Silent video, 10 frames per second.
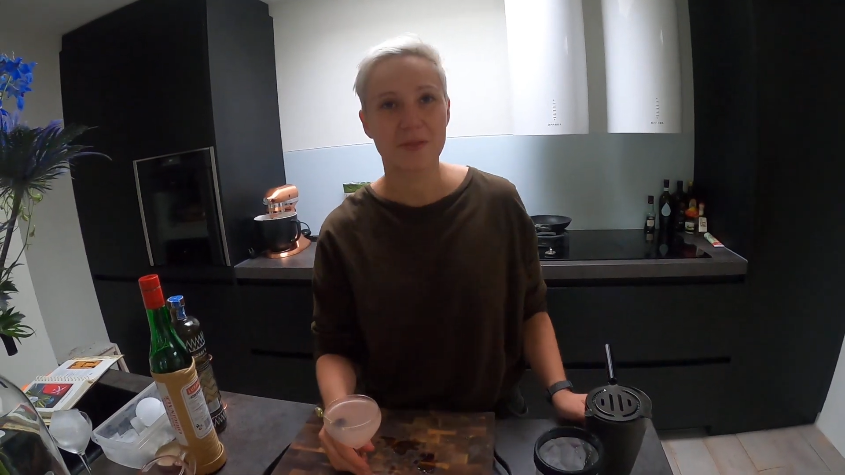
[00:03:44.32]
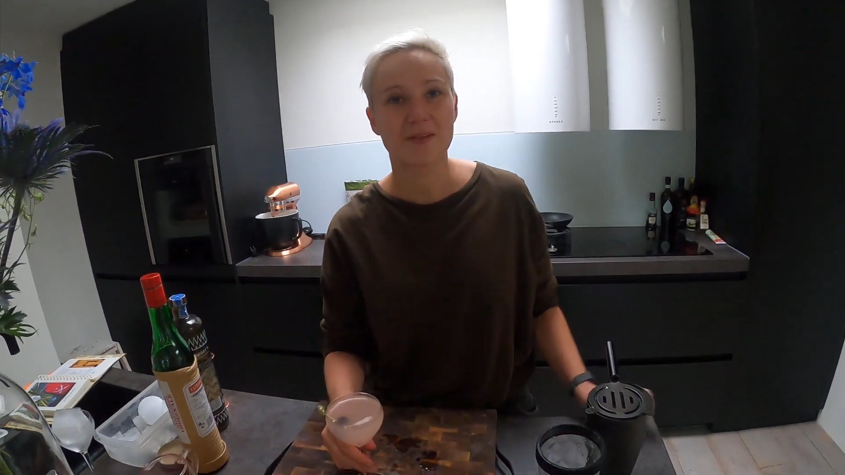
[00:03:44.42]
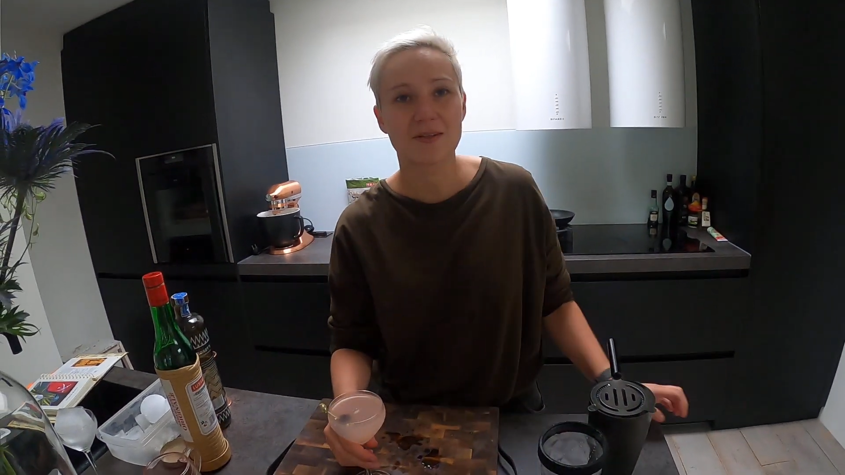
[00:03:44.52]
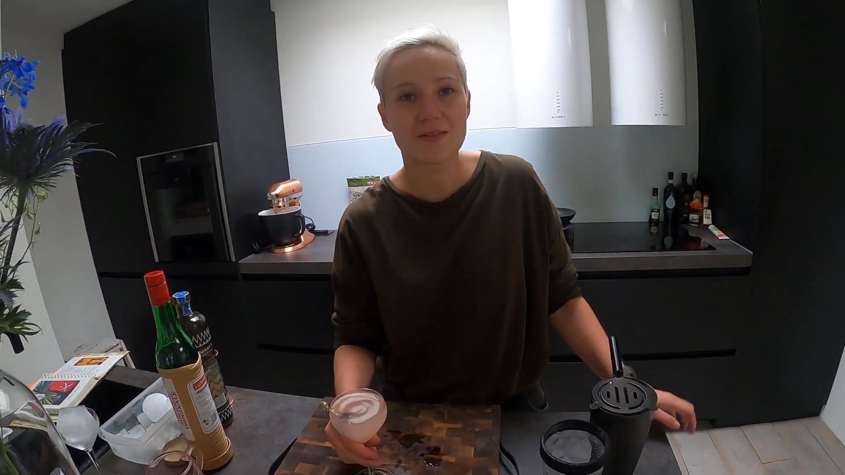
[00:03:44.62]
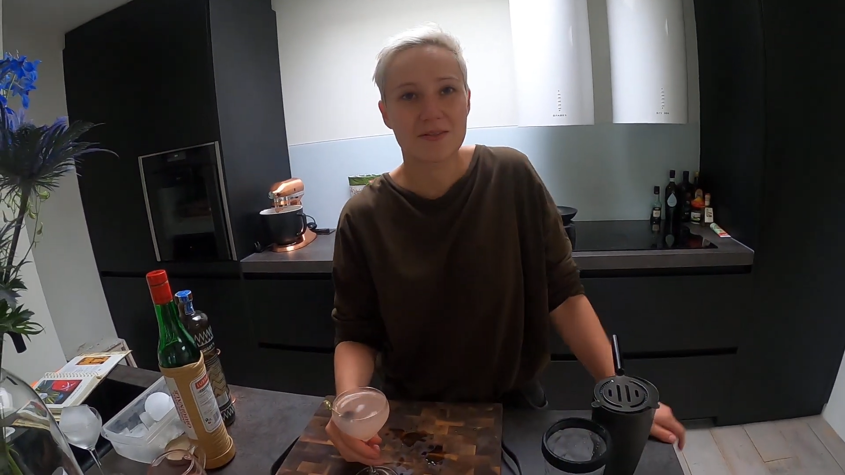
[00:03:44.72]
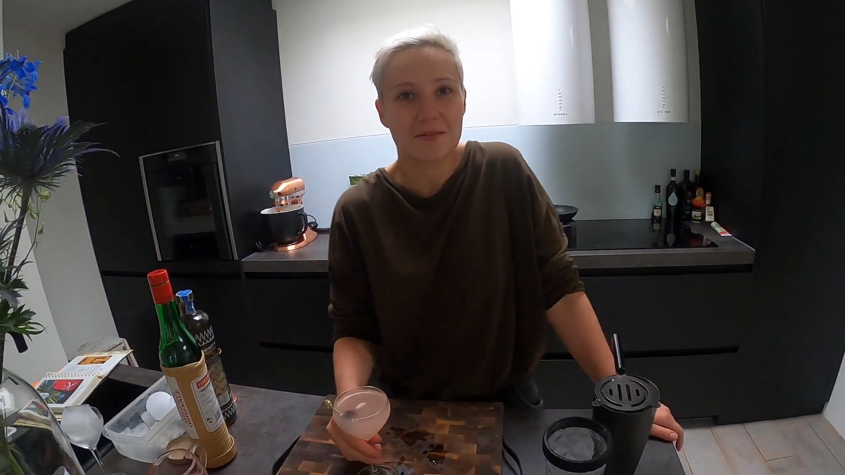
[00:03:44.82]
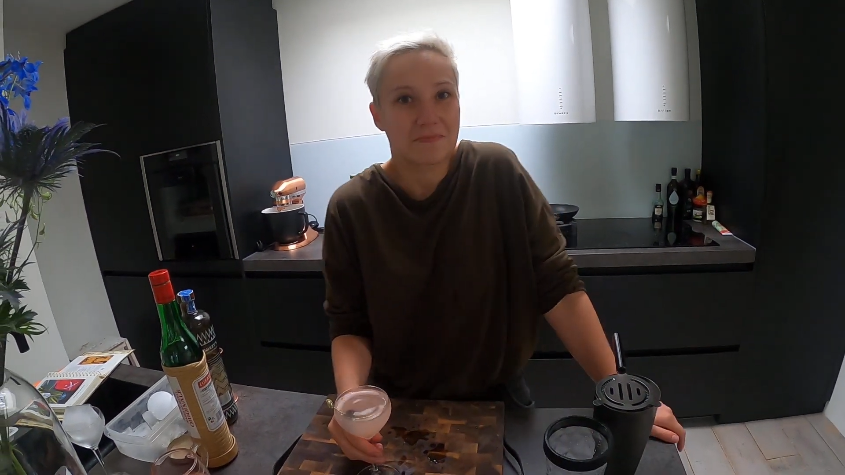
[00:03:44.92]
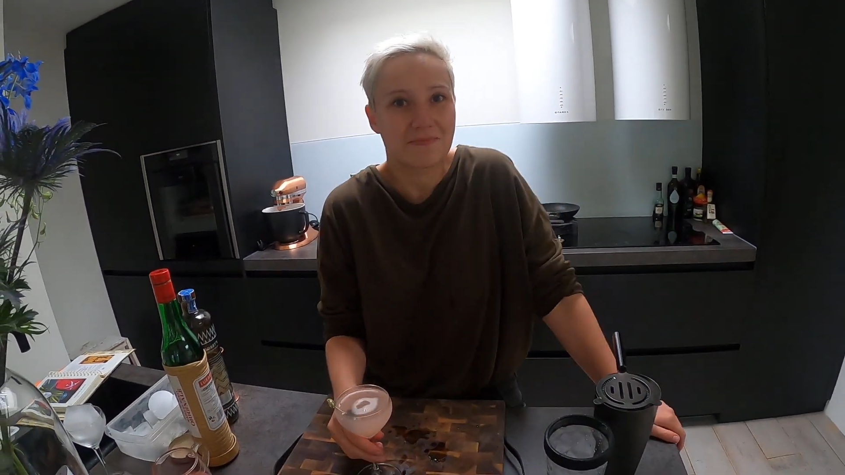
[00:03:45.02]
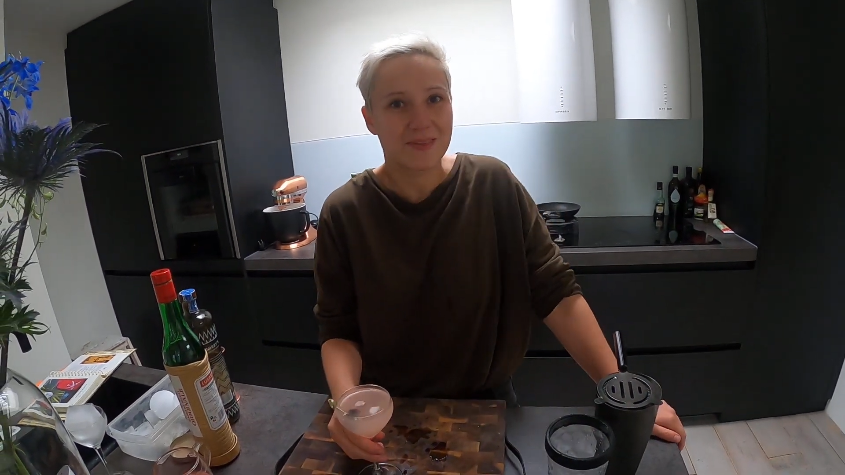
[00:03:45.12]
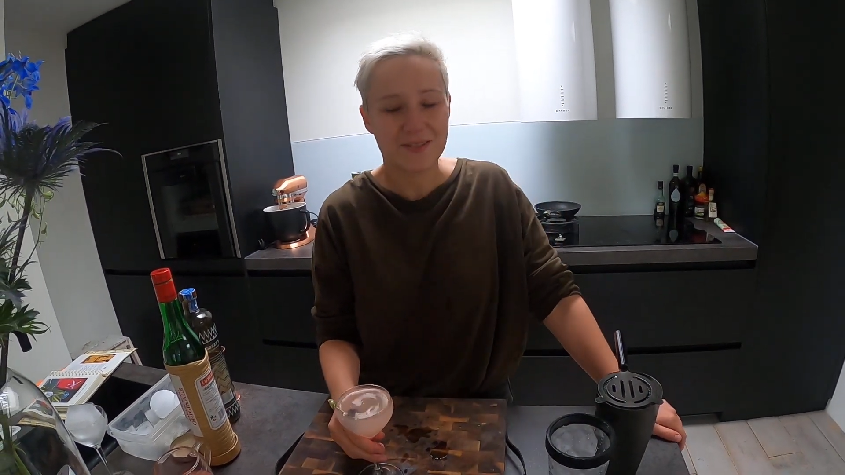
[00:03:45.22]
but
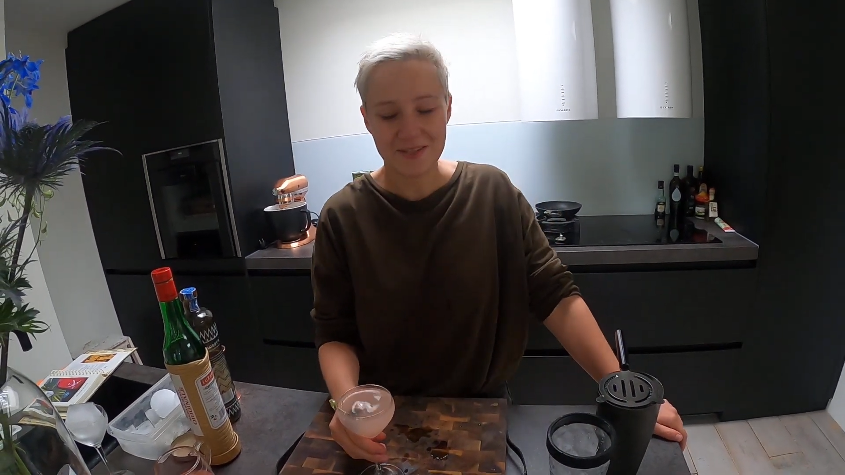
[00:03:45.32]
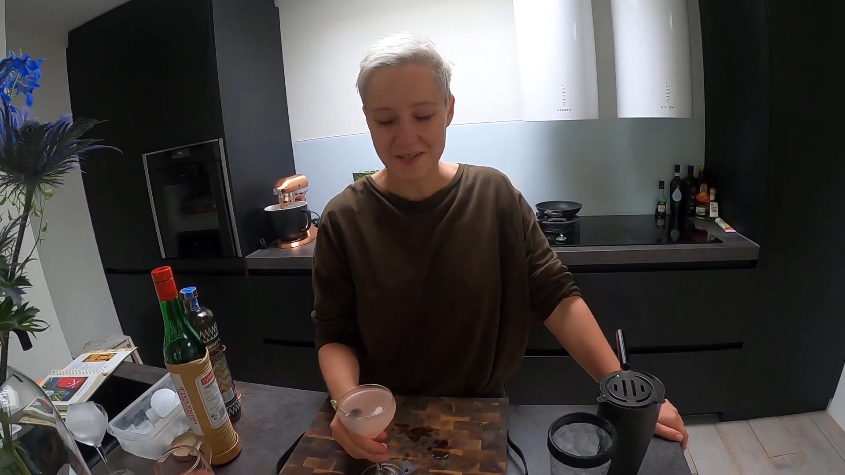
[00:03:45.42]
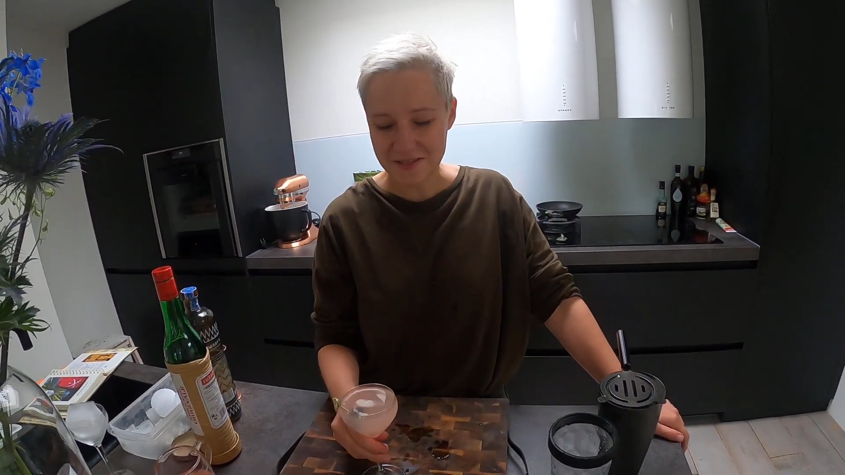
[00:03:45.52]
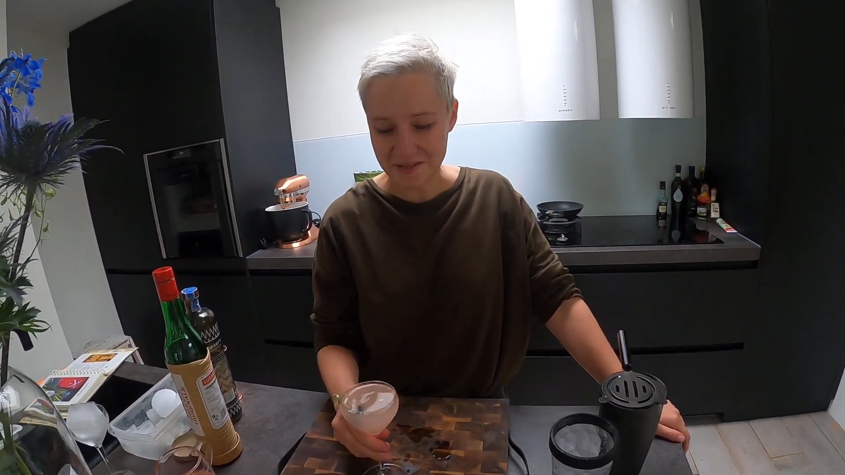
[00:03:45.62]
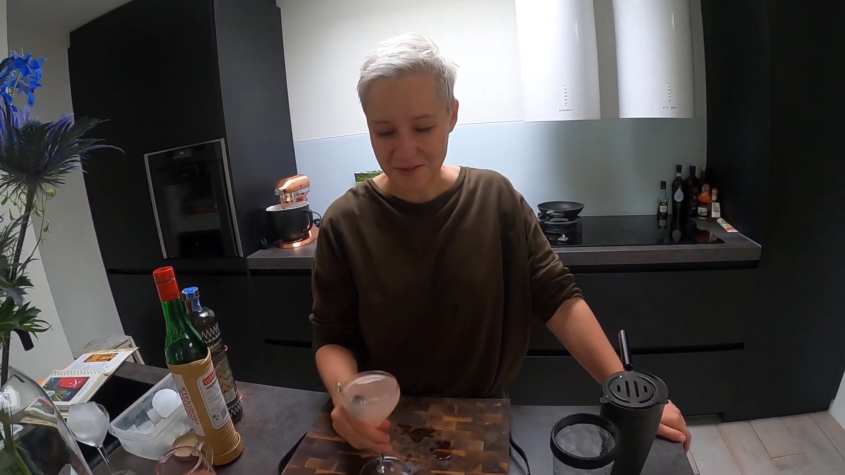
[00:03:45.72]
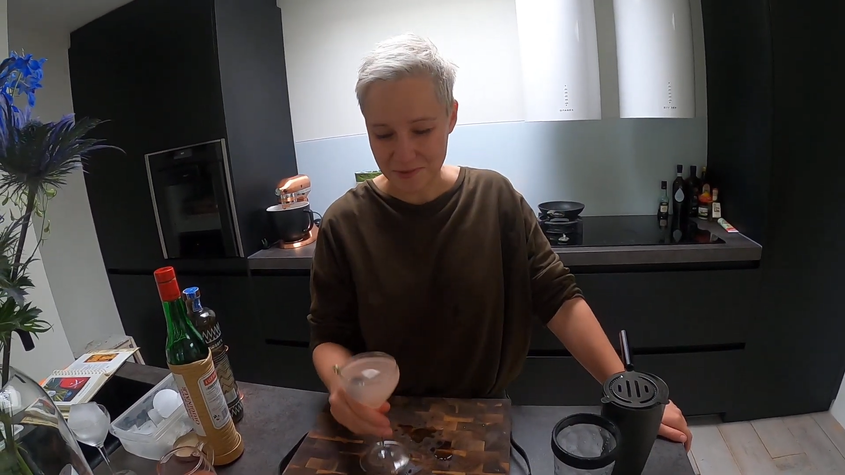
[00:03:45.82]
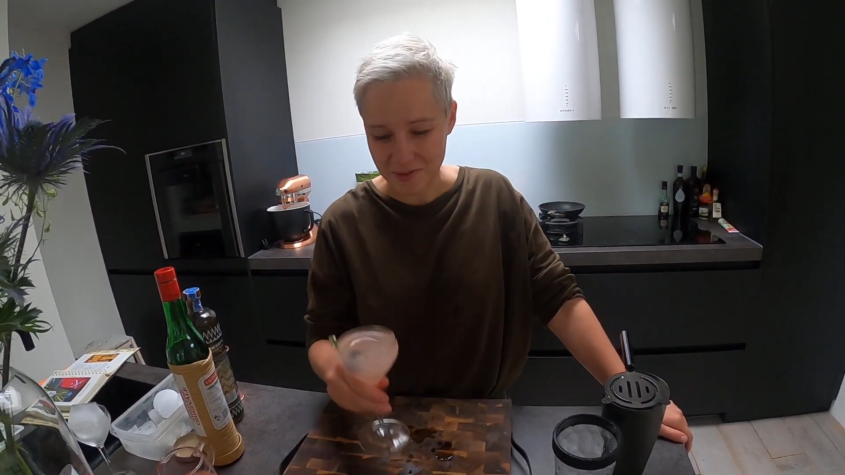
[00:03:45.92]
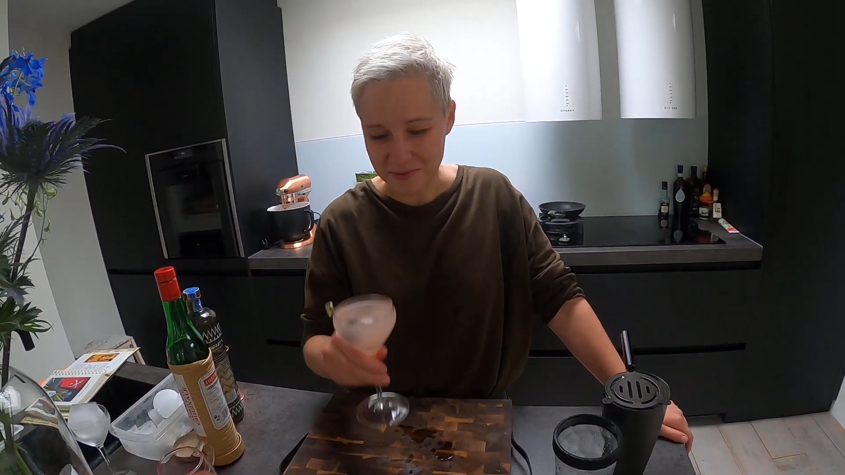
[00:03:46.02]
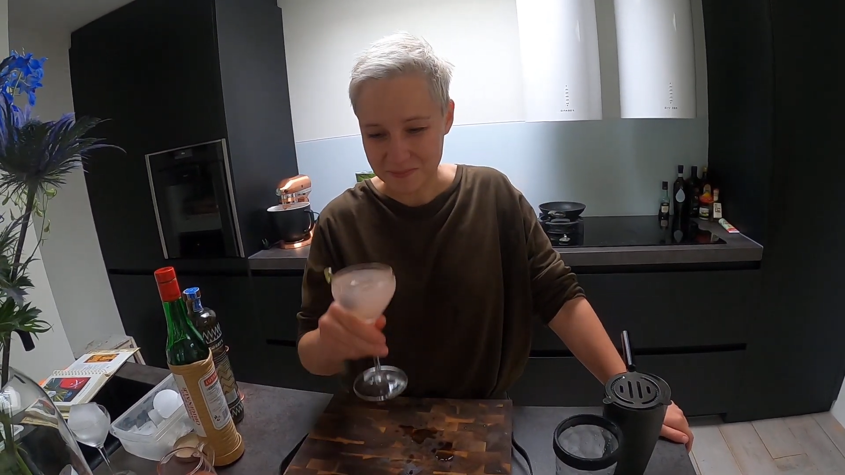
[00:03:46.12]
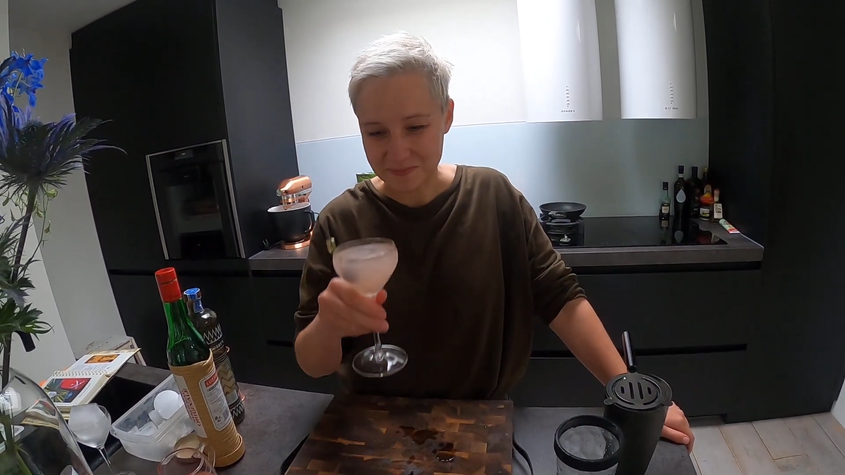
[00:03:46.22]
let's taste it as
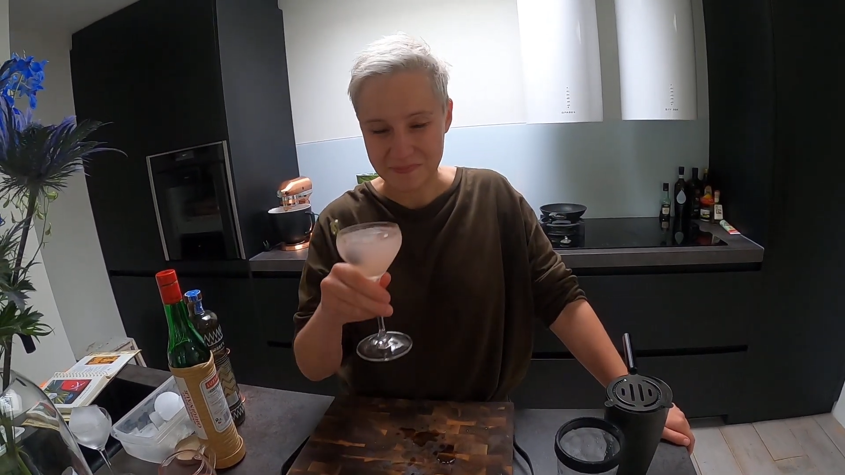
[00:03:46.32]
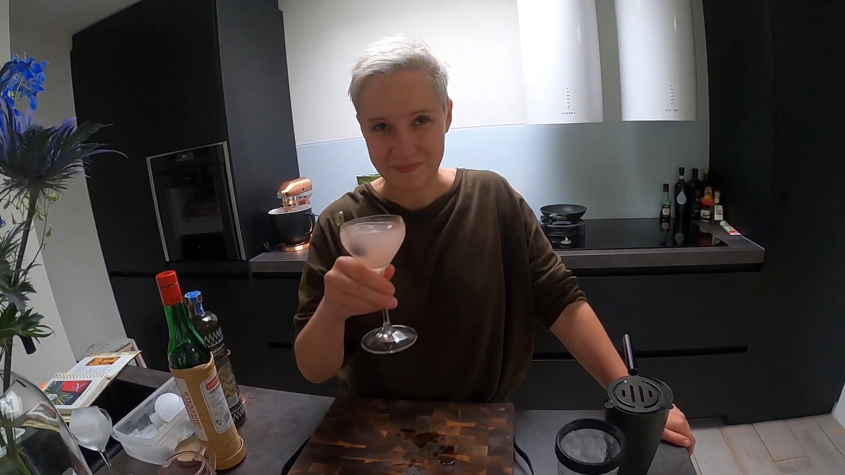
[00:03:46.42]
well.